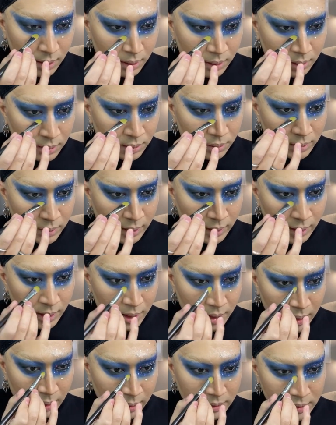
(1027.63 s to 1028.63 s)

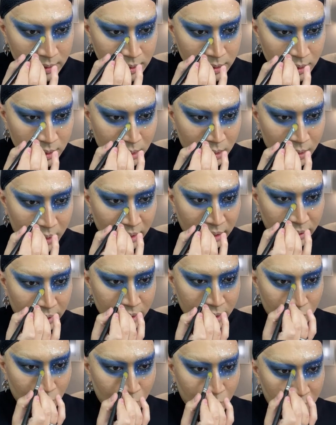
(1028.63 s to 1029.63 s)
Okay, so I
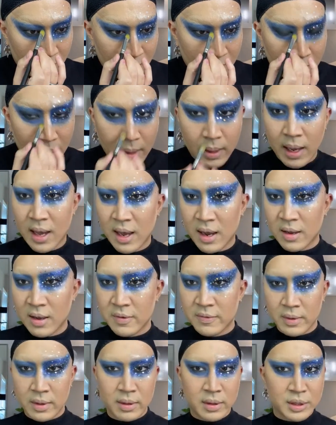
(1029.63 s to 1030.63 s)
think we
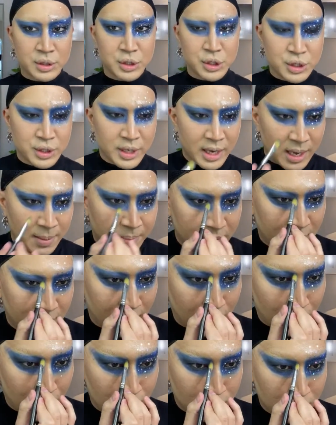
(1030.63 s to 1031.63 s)
have the shape
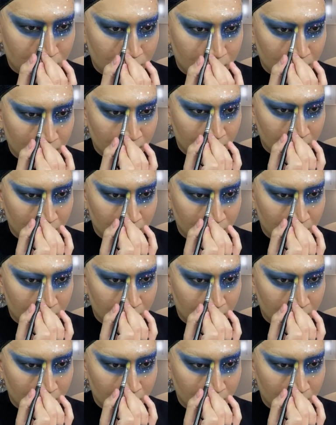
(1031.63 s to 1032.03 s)
down,